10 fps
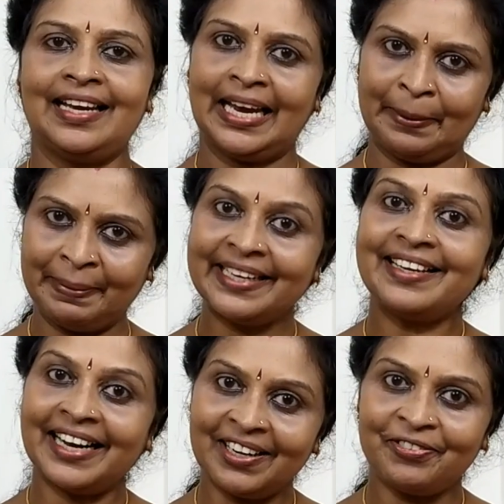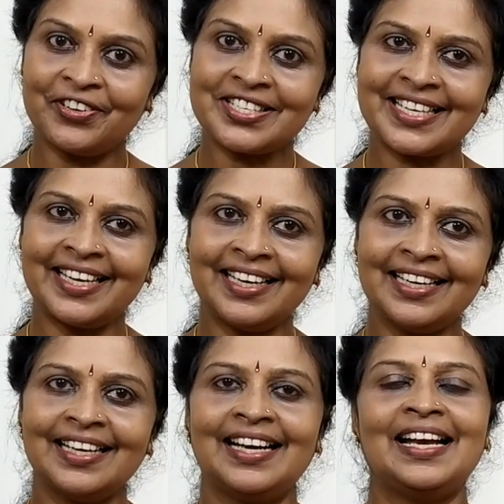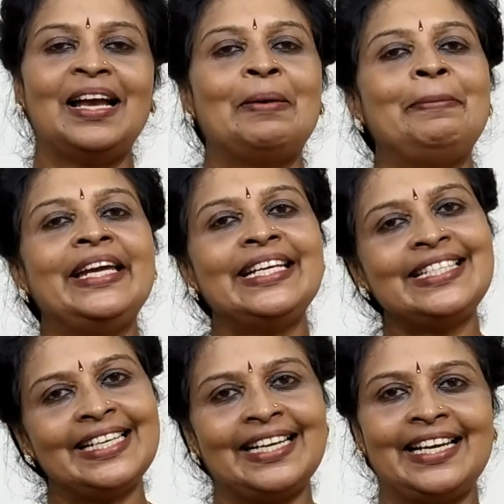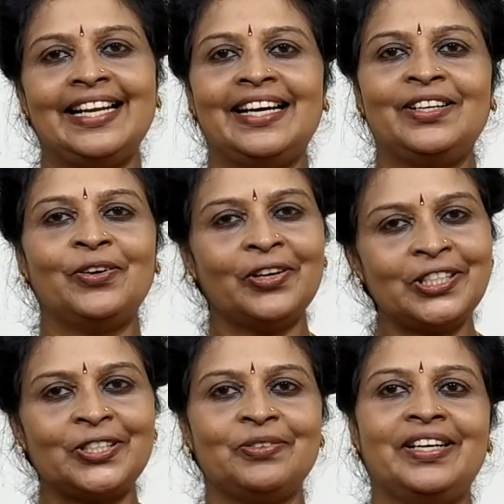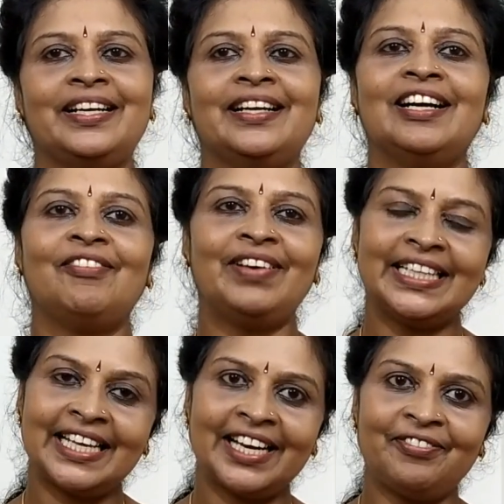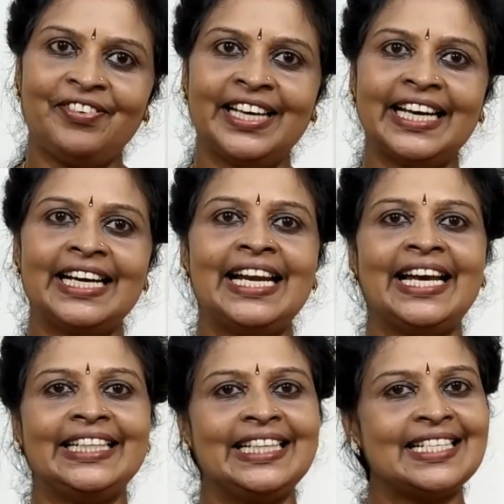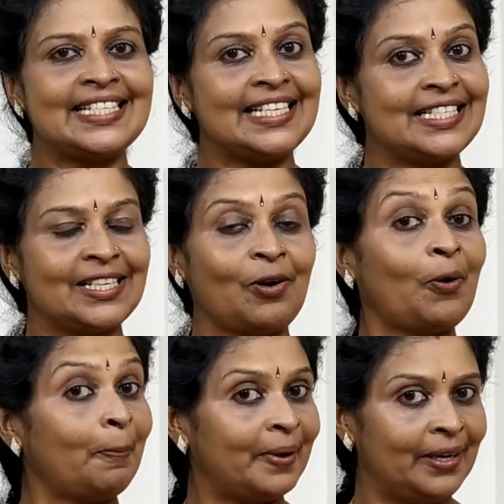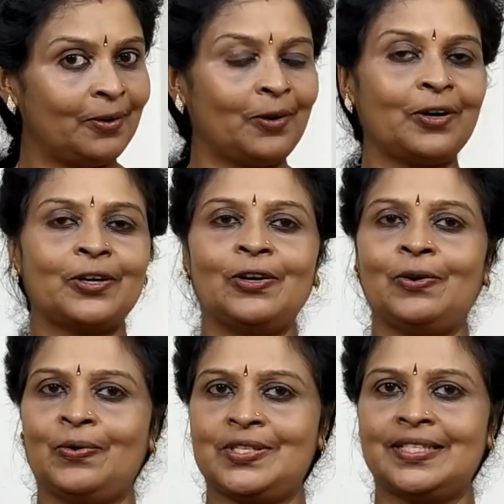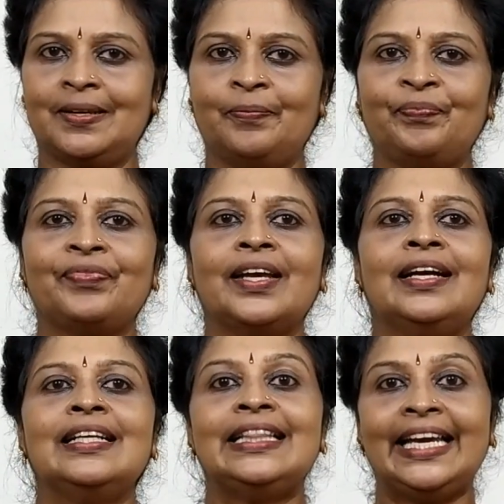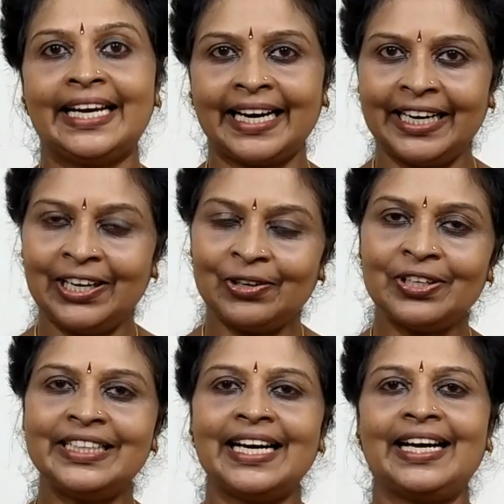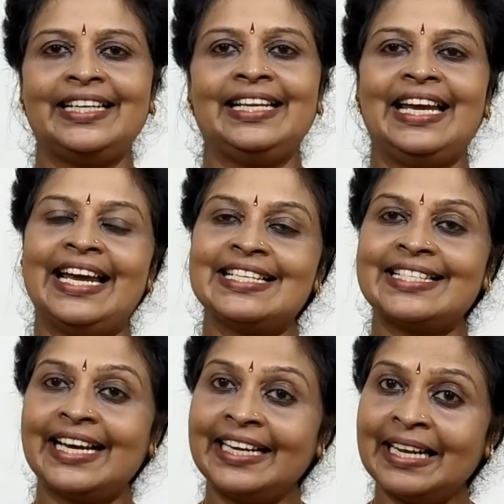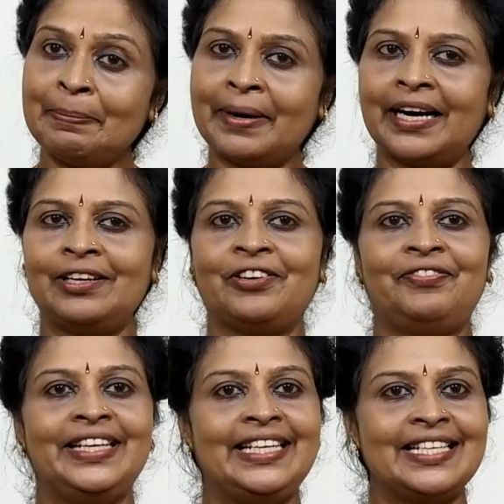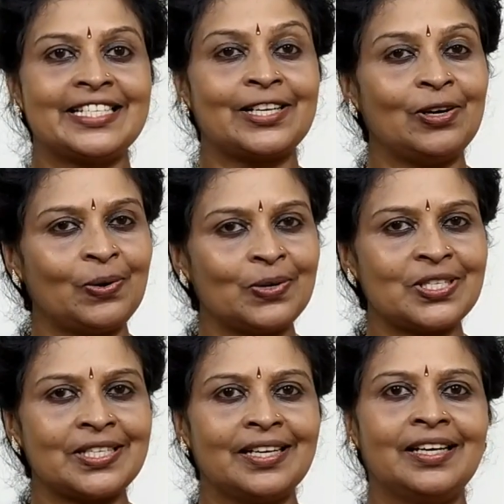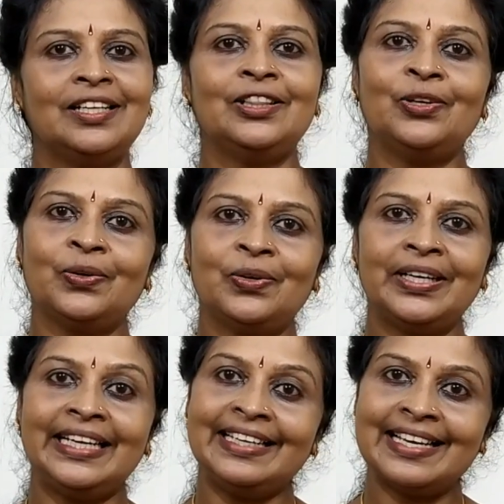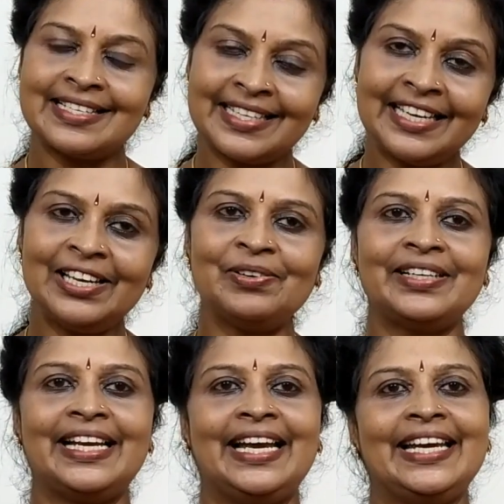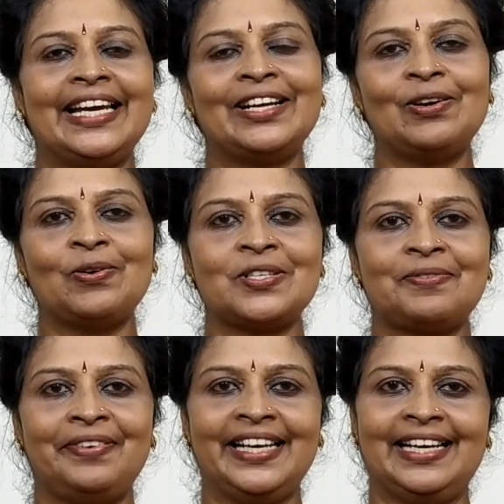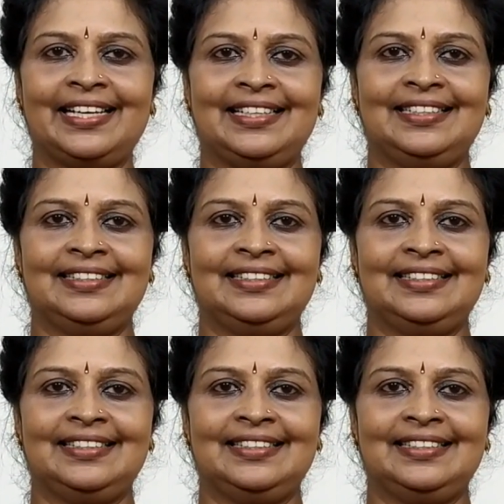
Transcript: A bit confusing? Many children are not sure whether a figure like this is open or closed. They conclude that a certain part of it is closed, though it doesn't look like a closed figure.